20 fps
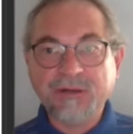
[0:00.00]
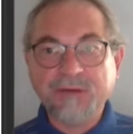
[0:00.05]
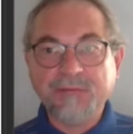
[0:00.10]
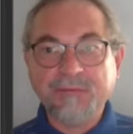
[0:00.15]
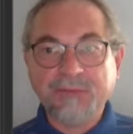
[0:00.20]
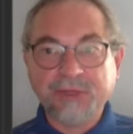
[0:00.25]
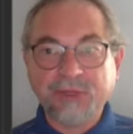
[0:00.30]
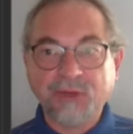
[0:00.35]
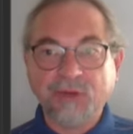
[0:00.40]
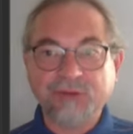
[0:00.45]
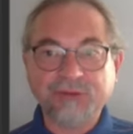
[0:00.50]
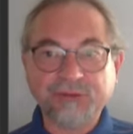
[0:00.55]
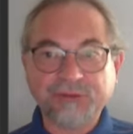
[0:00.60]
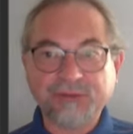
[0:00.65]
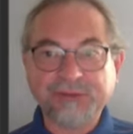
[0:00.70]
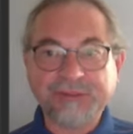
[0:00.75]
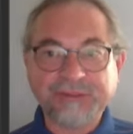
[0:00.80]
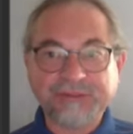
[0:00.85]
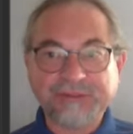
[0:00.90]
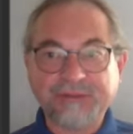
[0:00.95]
but it also
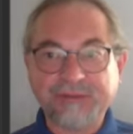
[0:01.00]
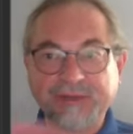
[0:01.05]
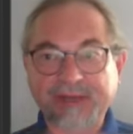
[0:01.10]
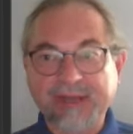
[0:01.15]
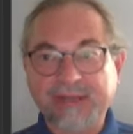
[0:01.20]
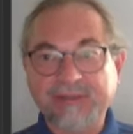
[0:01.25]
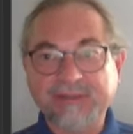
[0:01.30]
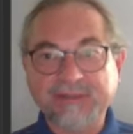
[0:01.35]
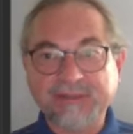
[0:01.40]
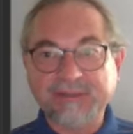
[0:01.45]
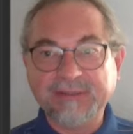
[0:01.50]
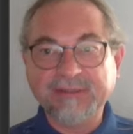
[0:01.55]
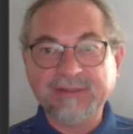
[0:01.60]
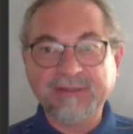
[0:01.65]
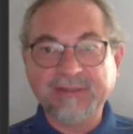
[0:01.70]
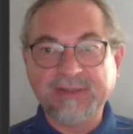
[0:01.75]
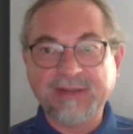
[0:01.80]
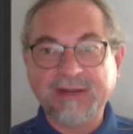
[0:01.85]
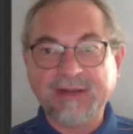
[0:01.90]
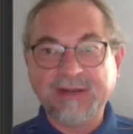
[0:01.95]
needs to get
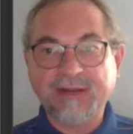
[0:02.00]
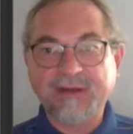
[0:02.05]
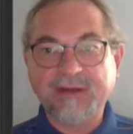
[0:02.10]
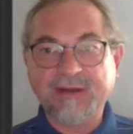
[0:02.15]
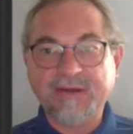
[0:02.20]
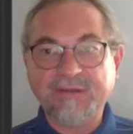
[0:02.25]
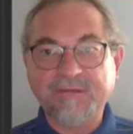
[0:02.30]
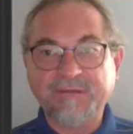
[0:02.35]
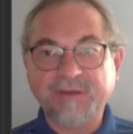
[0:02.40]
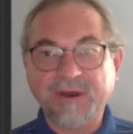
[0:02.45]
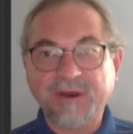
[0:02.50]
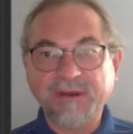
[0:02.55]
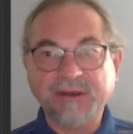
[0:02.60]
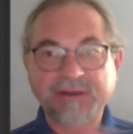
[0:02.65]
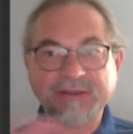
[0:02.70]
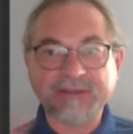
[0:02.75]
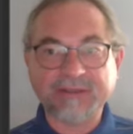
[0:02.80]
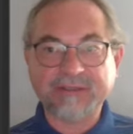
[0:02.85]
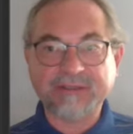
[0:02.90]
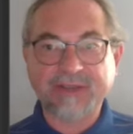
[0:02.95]
in there via
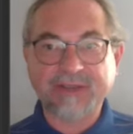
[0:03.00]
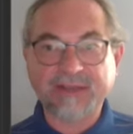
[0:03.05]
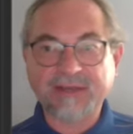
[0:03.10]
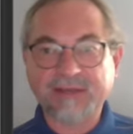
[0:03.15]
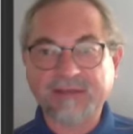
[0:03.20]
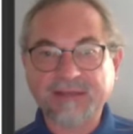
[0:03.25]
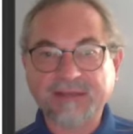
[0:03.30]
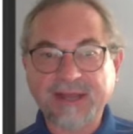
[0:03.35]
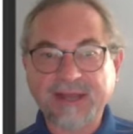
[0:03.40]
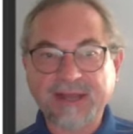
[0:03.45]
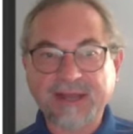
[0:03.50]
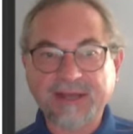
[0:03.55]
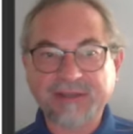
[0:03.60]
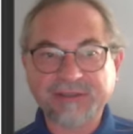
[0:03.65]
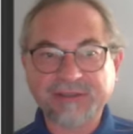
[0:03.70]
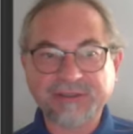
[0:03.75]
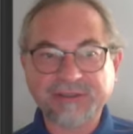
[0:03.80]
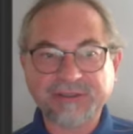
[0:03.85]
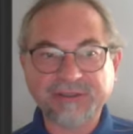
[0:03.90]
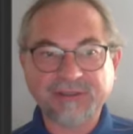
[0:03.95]
the second
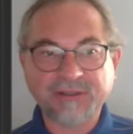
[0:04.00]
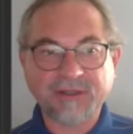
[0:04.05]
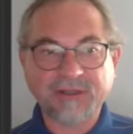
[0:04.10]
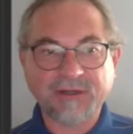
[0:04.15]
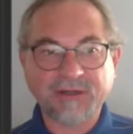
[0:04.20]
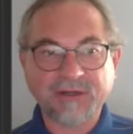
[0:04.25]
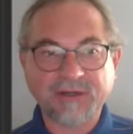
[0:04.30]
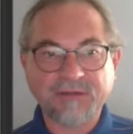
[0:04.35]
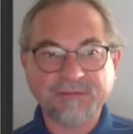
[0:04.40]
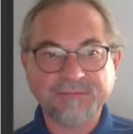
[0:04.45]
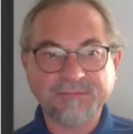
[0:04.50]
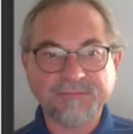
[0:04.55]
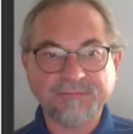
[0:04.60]
cache. Um,